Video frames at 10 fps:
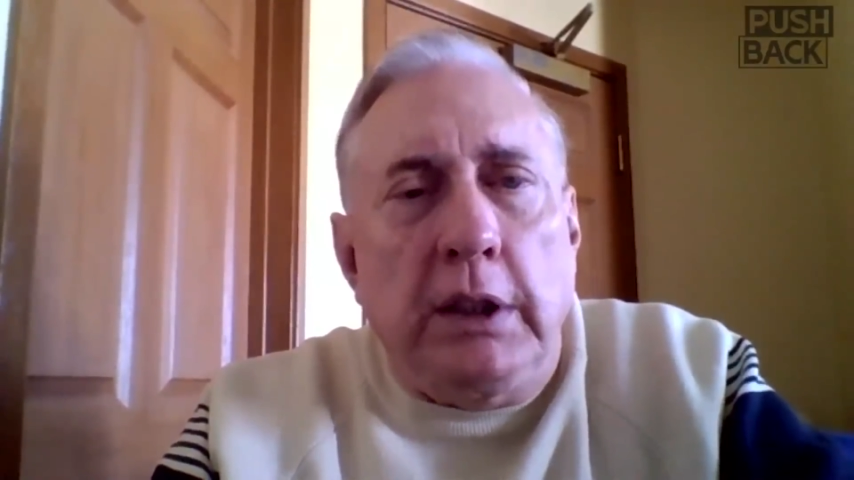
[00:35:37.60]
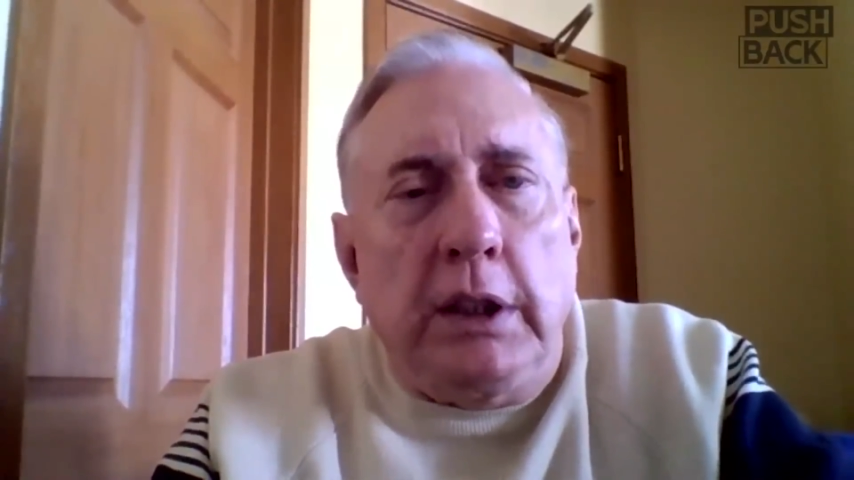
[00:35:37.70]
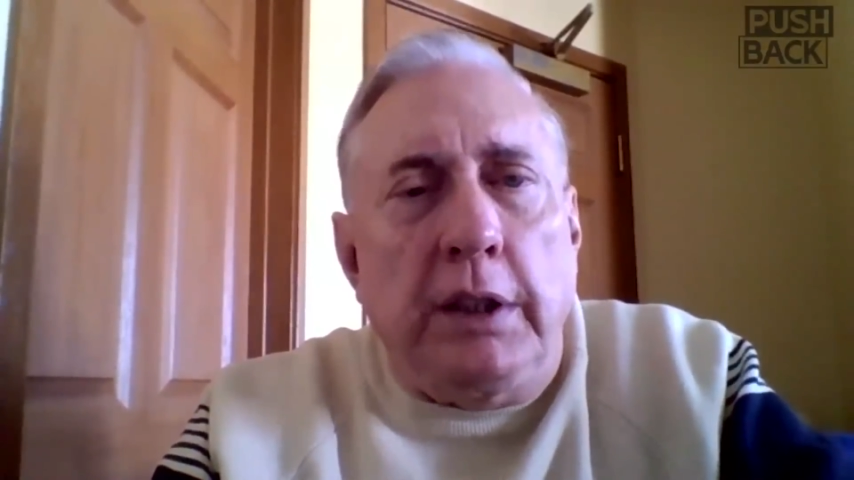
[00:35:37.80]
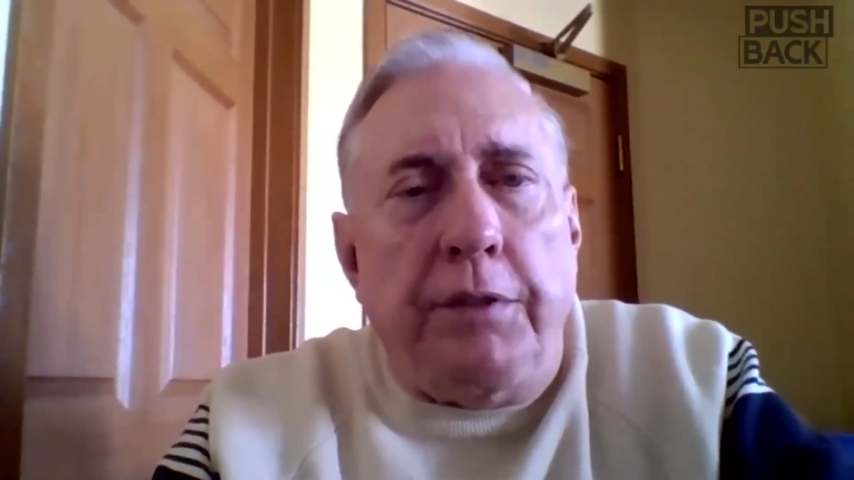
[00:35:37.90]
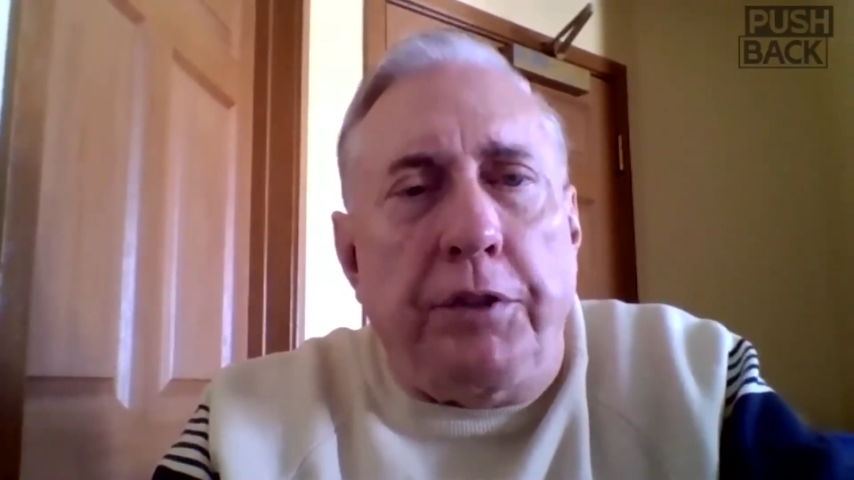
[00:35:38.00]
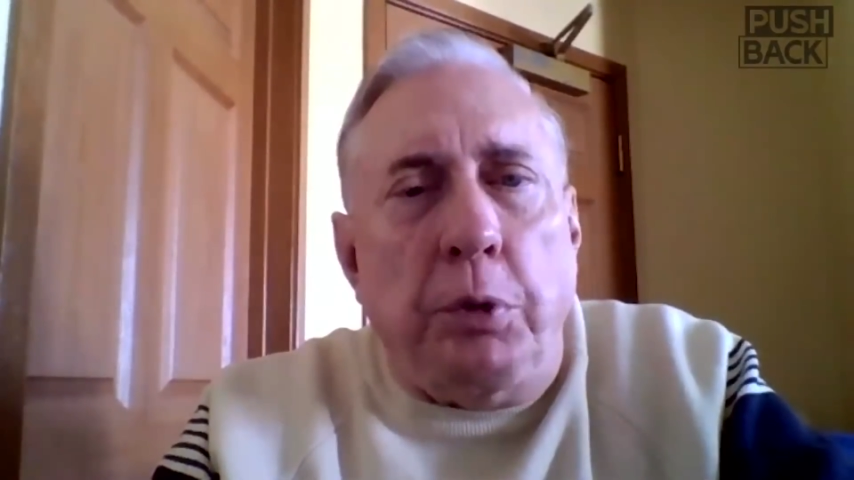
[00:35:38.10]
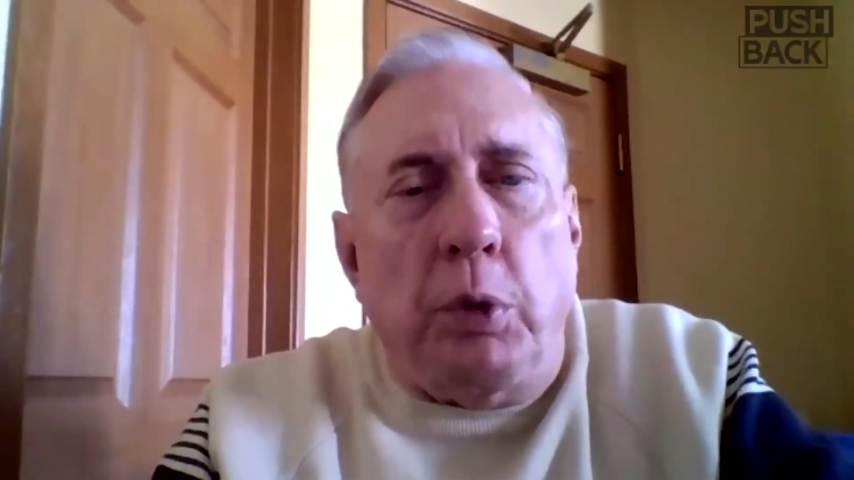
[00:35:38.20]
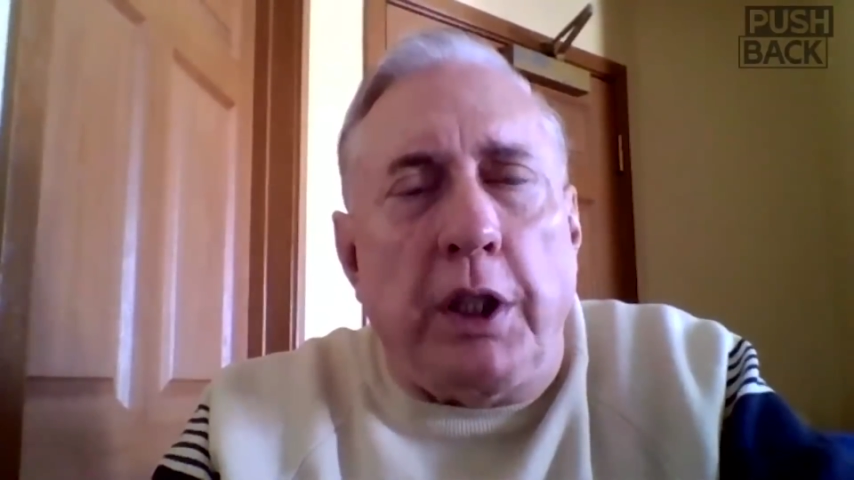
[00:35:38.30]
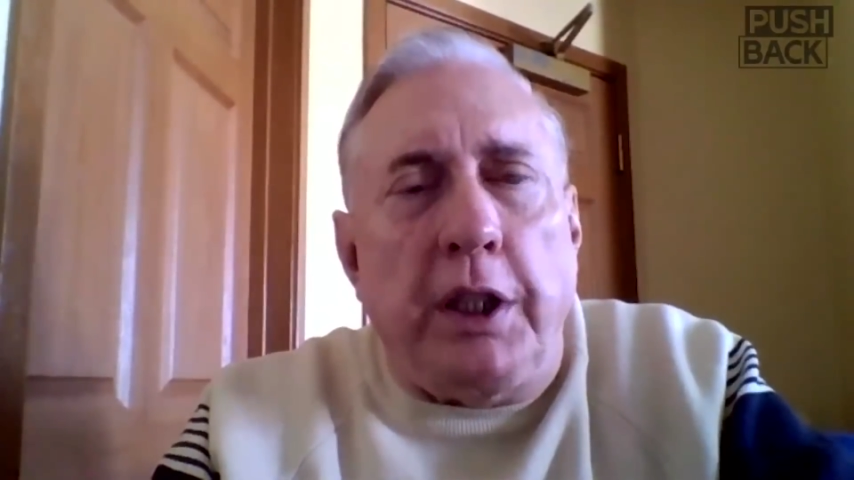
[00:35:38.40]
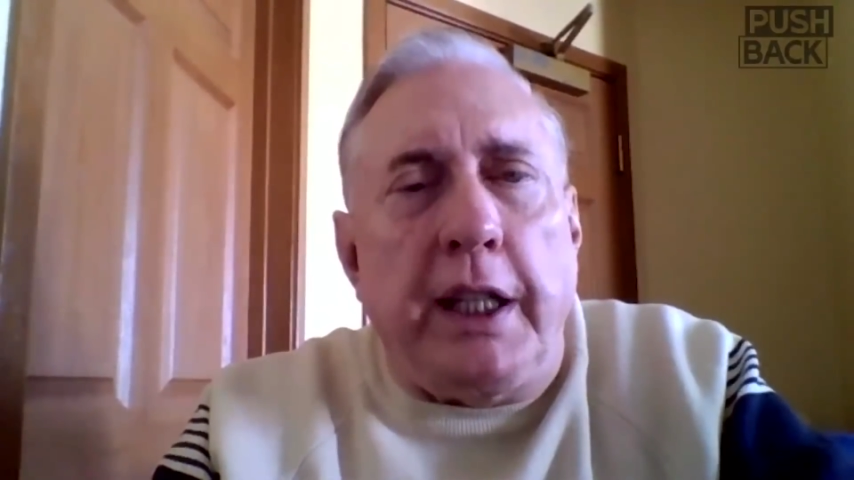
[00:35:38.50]
If you
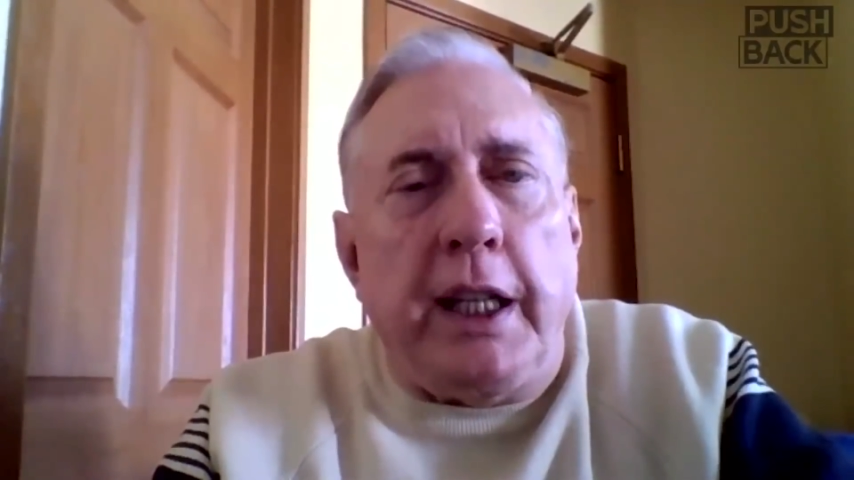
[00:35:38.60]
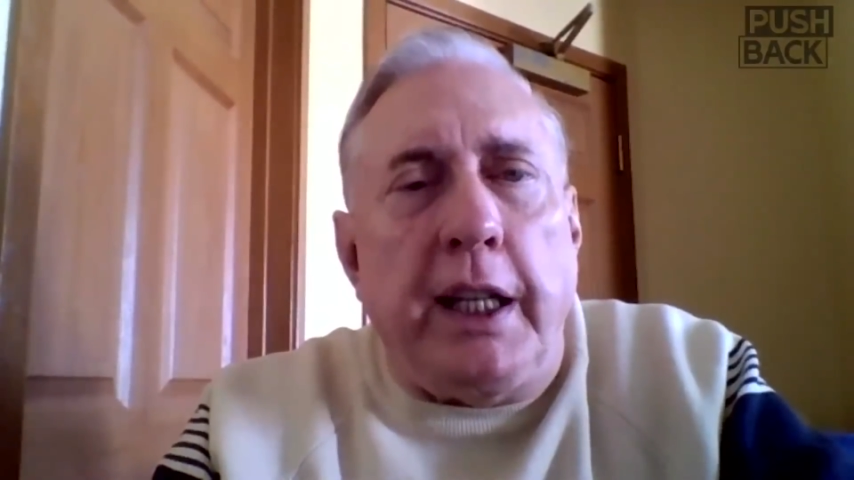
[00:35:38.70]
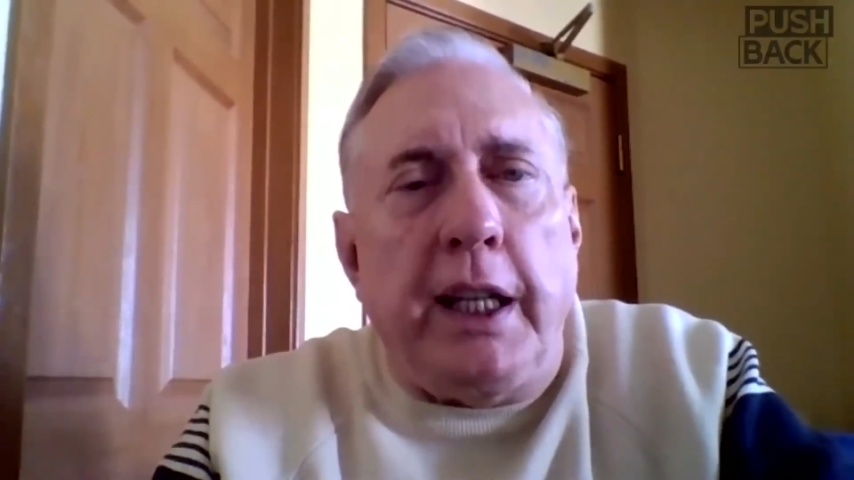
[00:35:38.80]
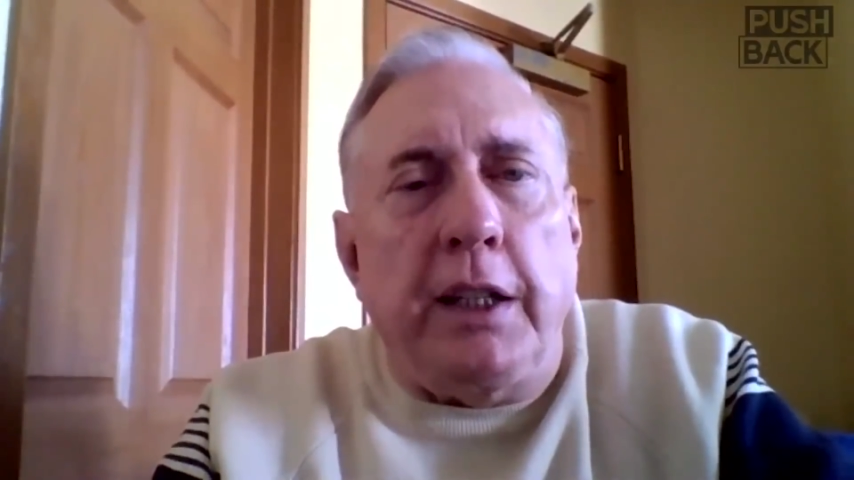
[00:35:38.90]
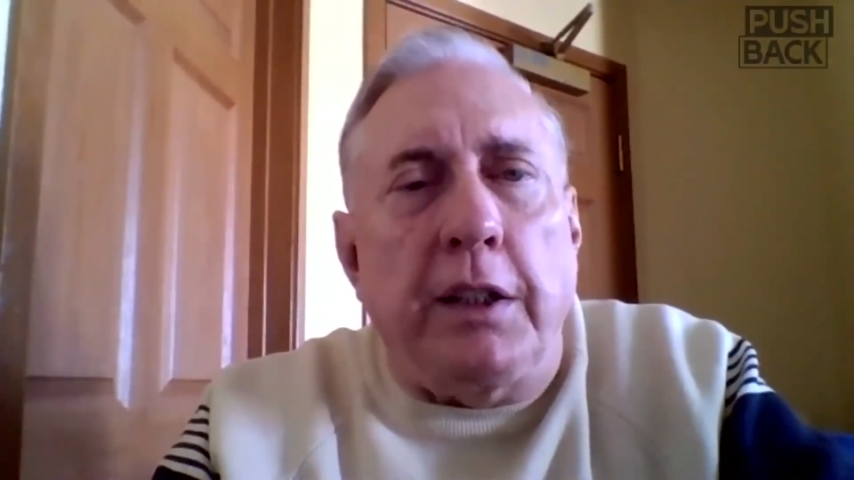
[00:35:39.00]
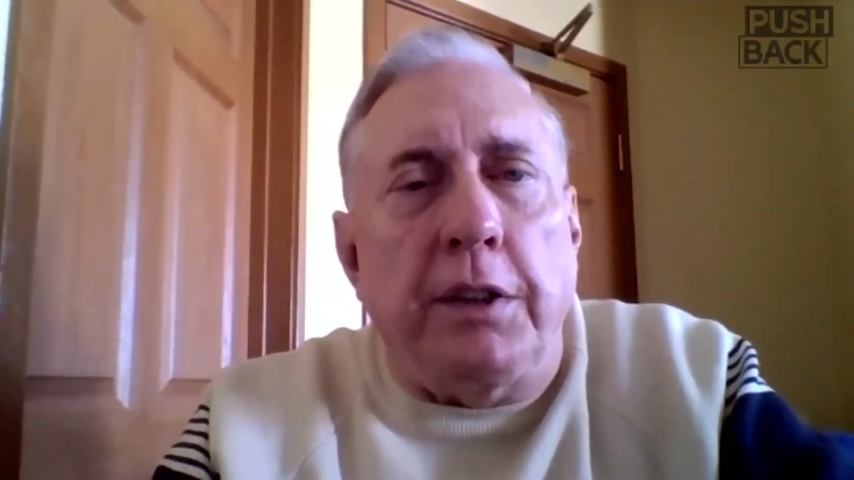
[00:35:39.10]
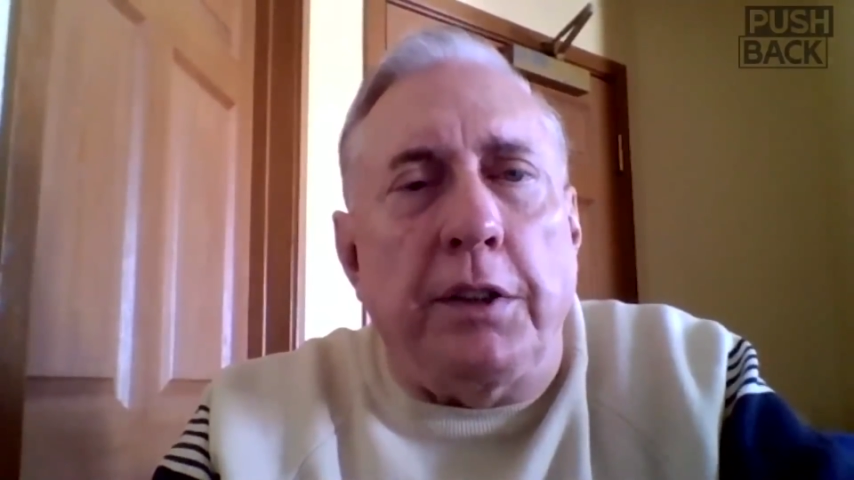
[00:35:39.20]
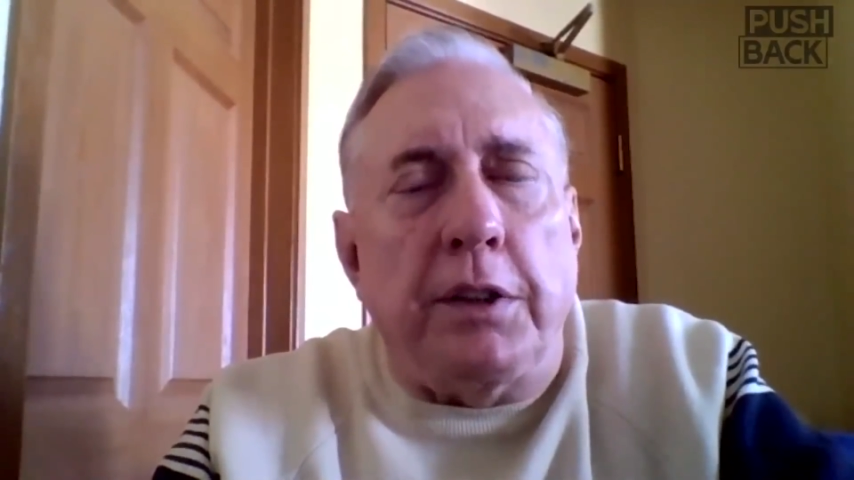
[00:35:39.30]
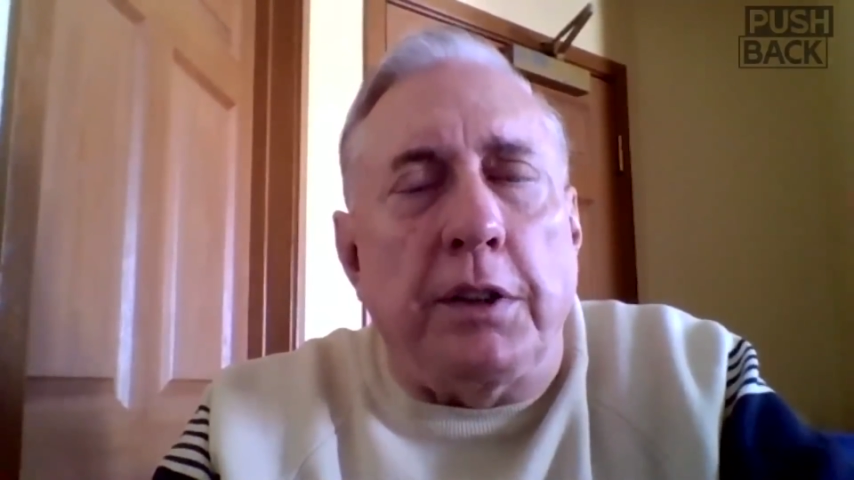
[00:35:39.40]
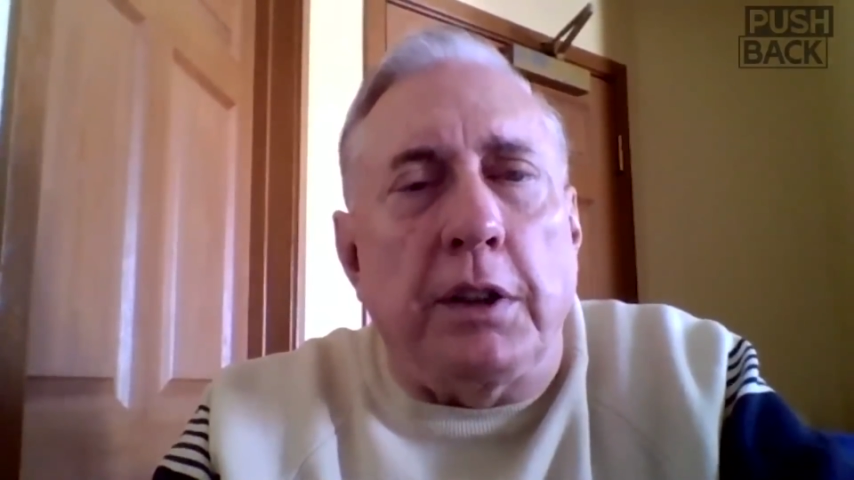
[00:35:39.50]
wanted to get ahead
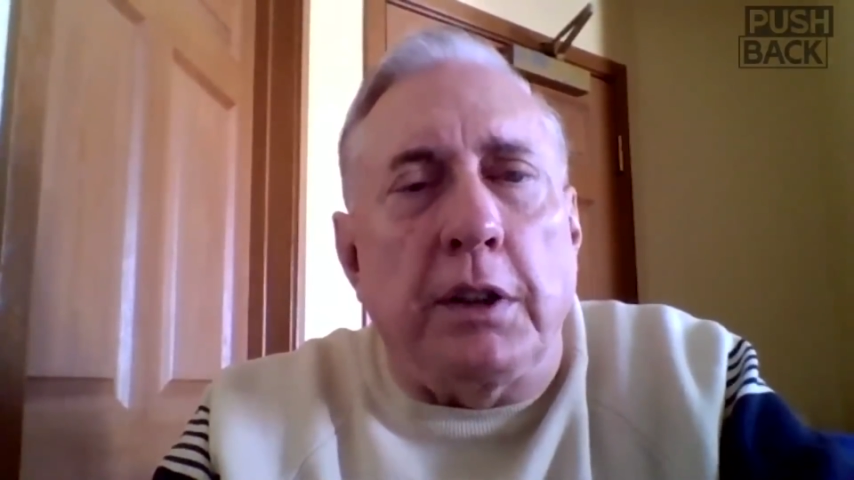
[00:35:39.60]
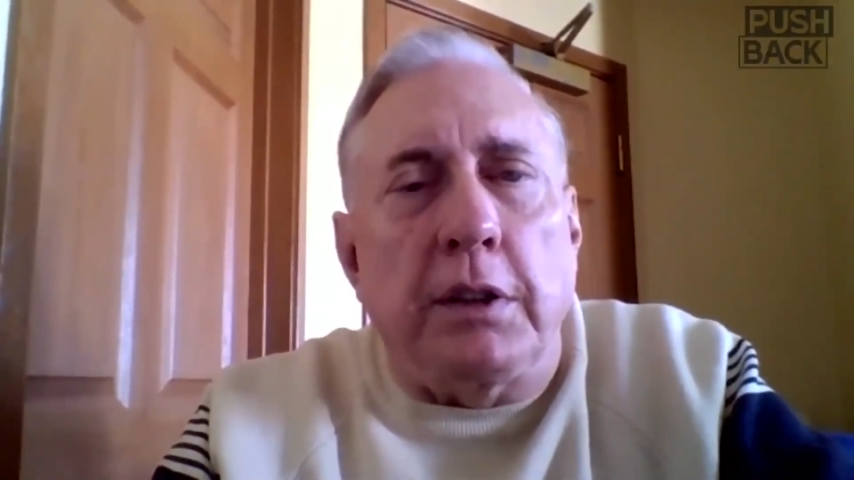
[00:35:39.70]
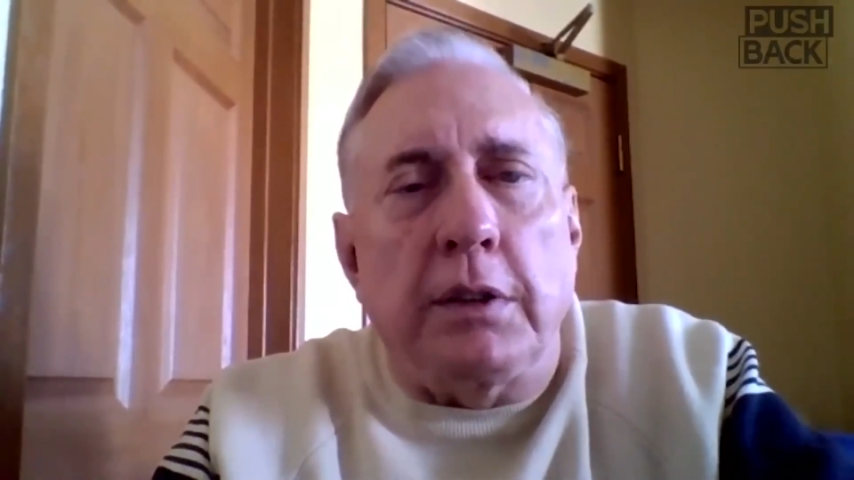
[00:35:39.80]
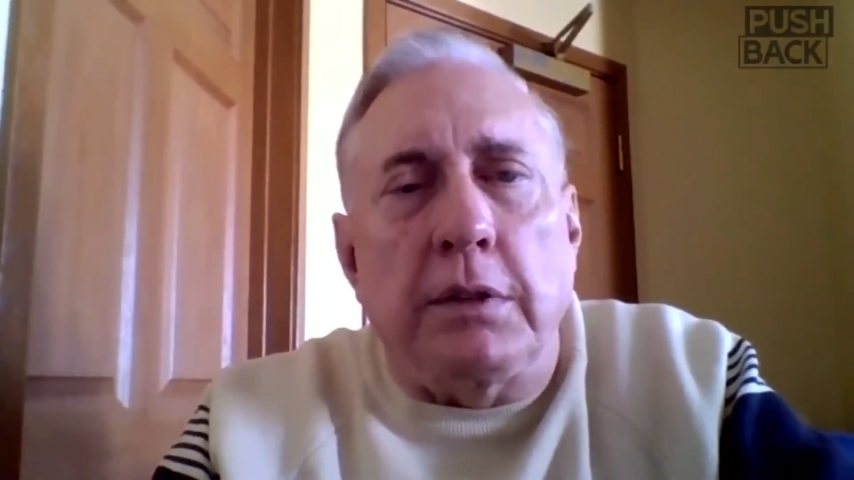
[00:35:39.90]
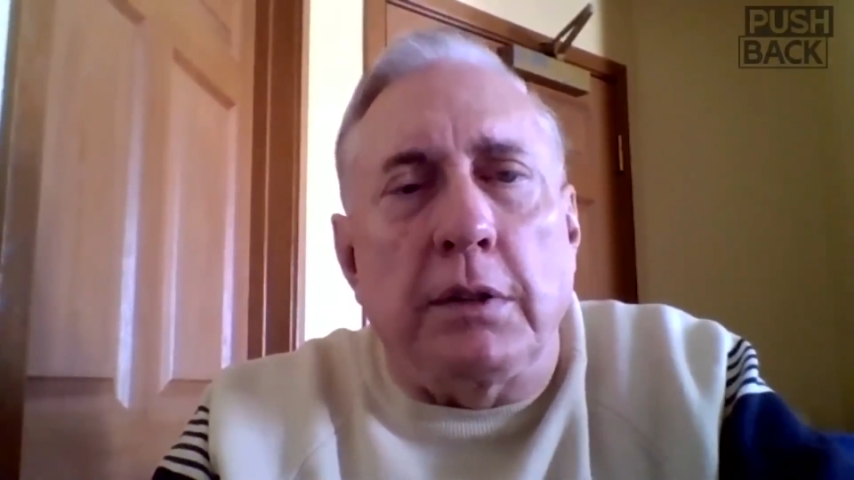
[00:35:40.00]
under